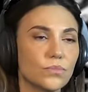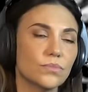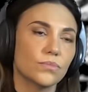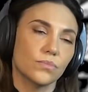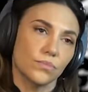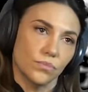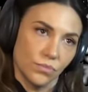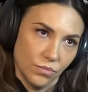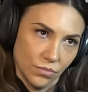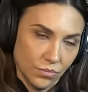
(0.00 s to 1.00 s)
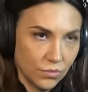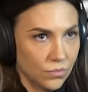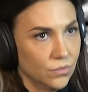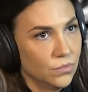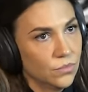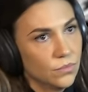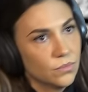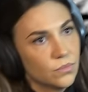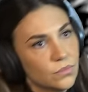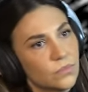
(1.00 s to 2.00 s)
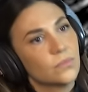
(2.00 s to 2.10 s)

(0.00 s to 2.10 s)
[no speech]